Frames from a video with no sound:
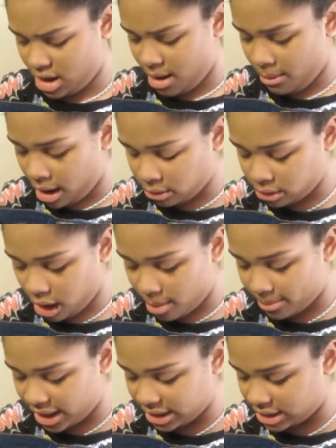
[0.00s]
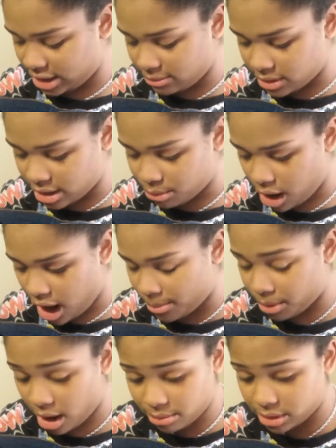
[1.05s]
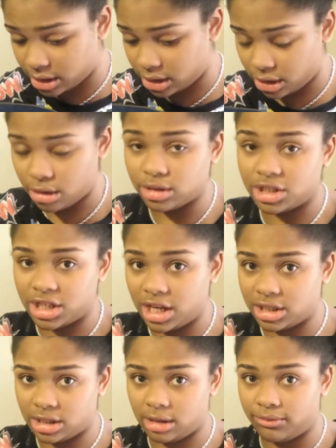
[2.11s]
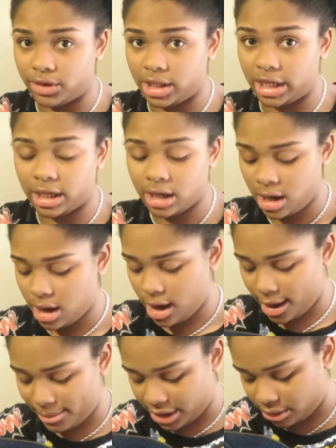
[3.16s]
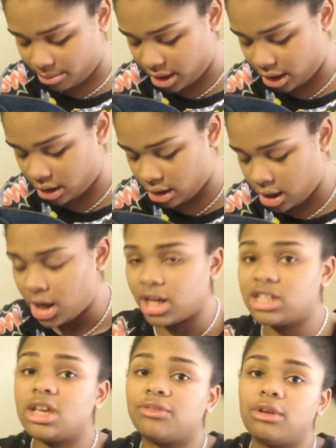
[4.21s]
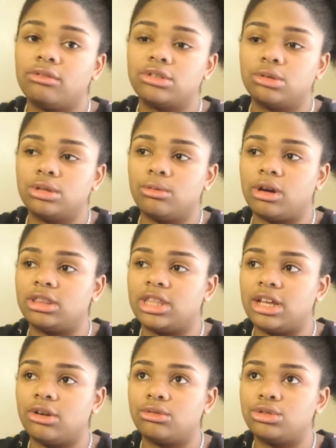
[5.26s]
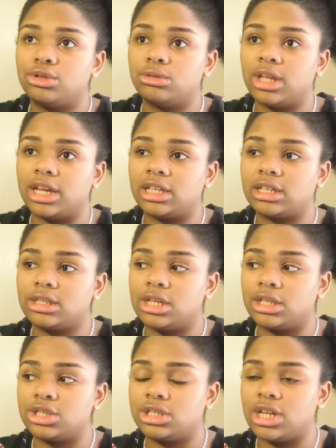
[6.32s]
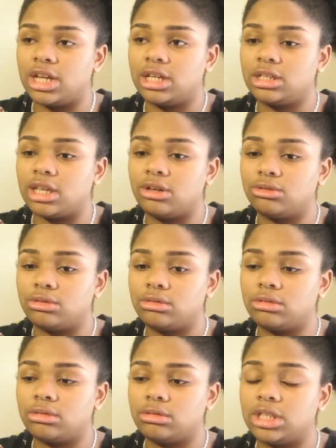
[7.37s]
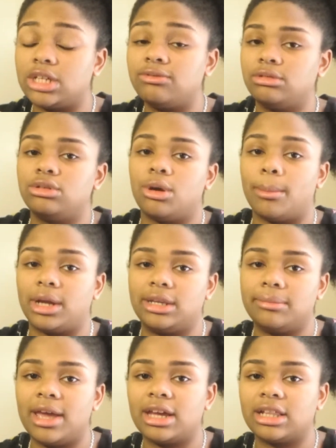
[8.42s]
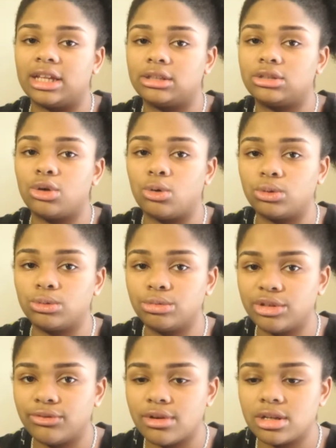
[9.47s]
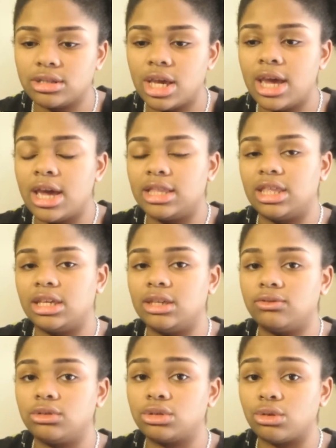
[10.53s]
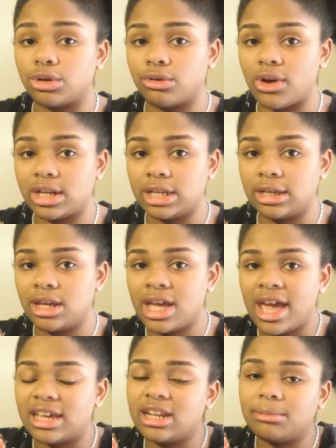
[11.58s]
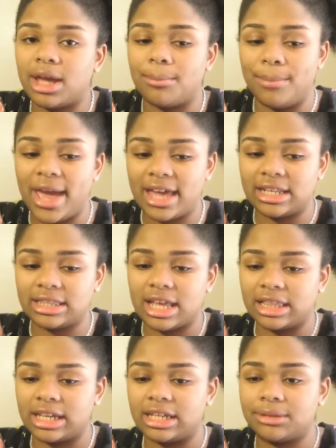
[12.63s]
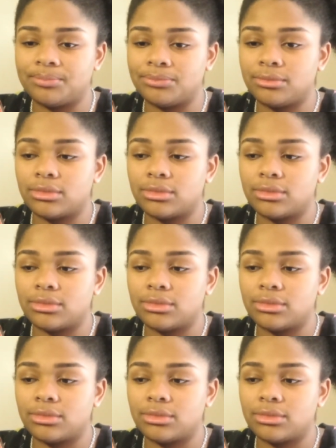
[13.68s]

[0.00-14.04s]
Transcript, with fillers: I, I don't know I might keep them I'm probably gonna go and change them for like a better pair because at Forever 21 they don't do like exchange they don't give you your money back, like total refunds. They give you store credit. And I'm not mad at that. Like,